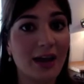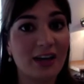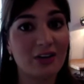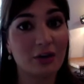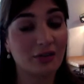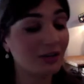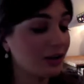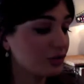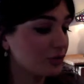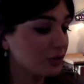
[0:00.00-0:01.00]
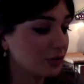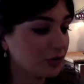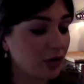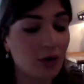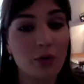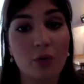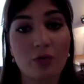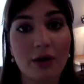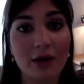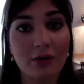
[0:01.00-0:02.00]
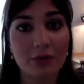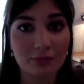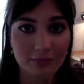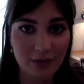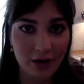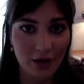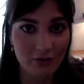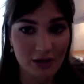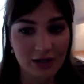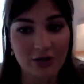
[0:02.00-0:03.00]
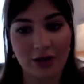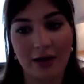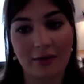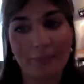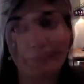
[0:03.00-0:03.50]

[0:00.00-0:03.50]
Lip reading: and you know it's natural, so all round a really good egg.